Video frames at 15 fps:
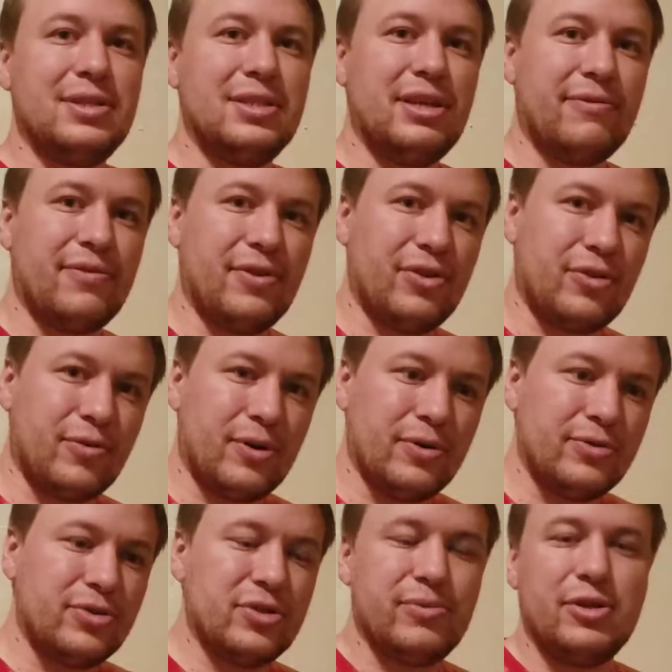different
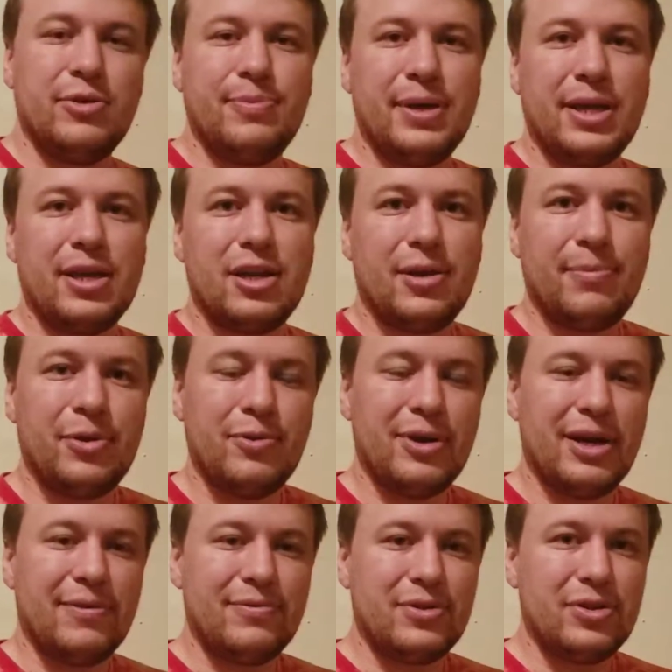throws, so when you pick it up you
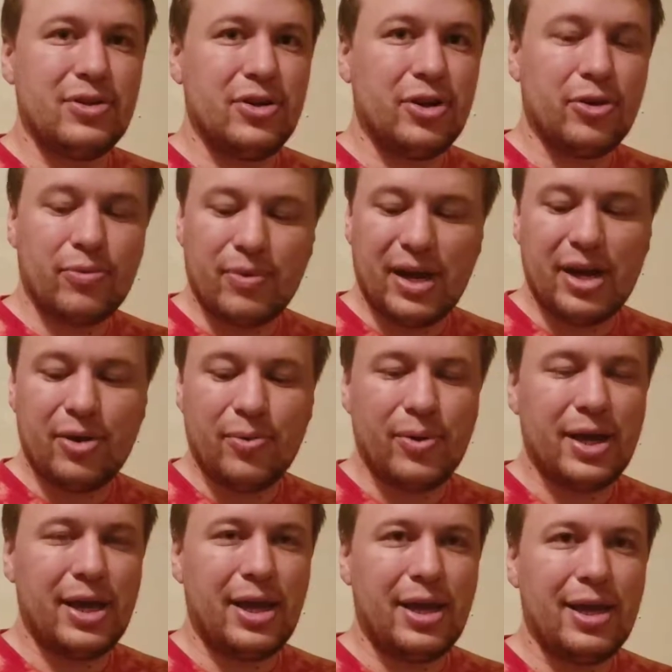have to know right
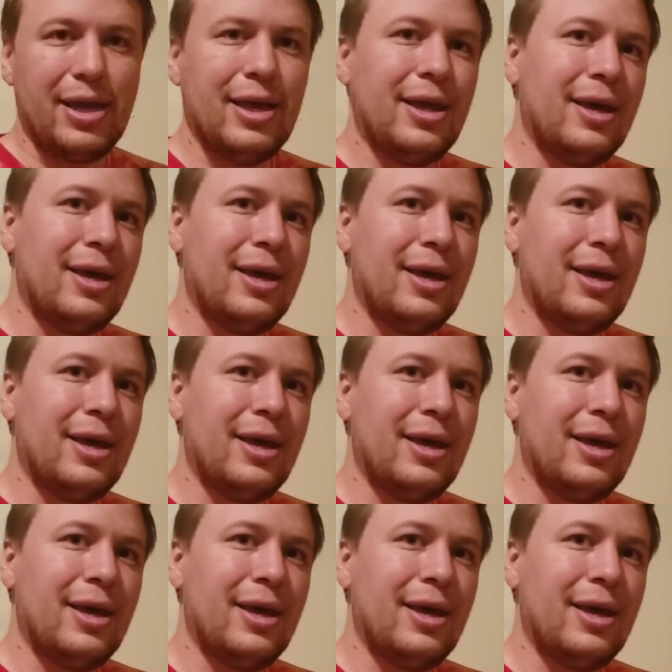away